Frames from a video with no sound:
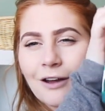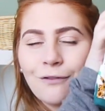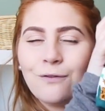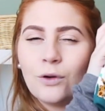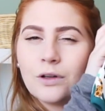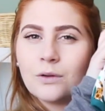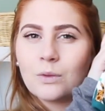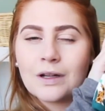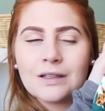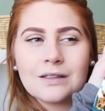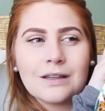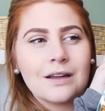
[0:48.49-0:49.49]
a footed
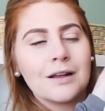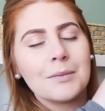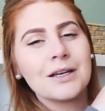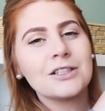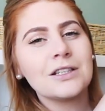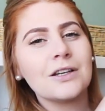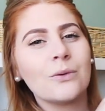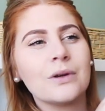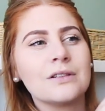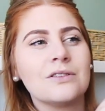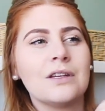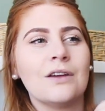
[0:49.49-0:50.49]
onesie and I'm actually
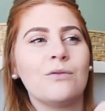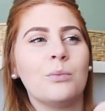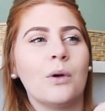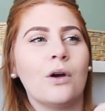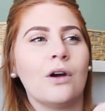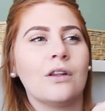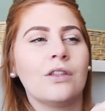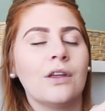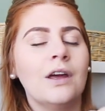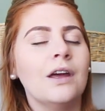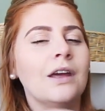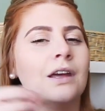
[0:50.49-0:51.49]
going to give birth
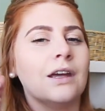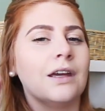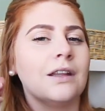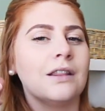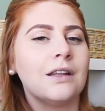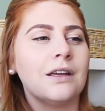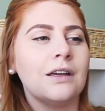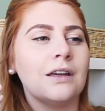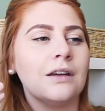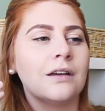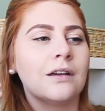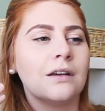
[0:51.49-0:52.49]
in
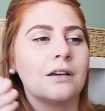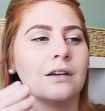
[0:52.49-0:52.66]
the